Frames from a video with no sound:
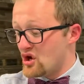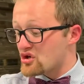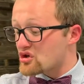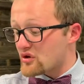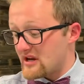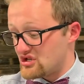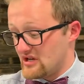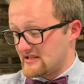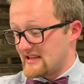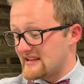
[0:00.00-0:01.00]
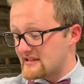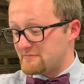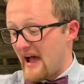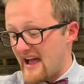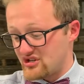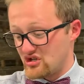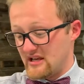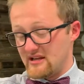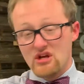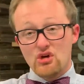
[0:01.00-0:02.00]
You're gracious and
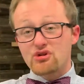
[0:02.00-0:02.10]
compassionate.